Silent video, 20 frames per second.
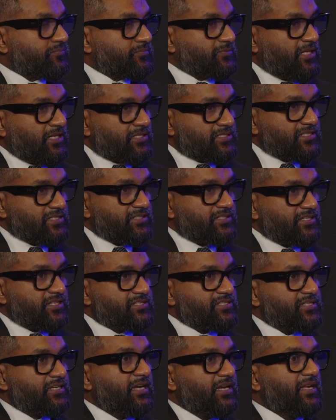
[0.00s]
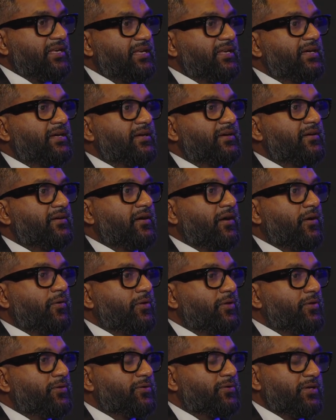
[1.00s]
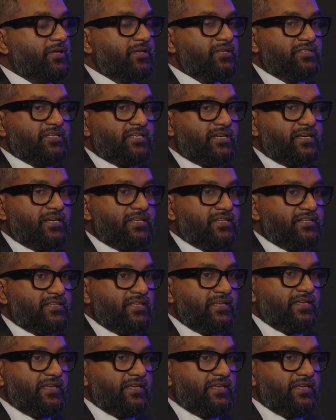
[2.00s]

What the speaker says: That's interesting. And how are you integrating the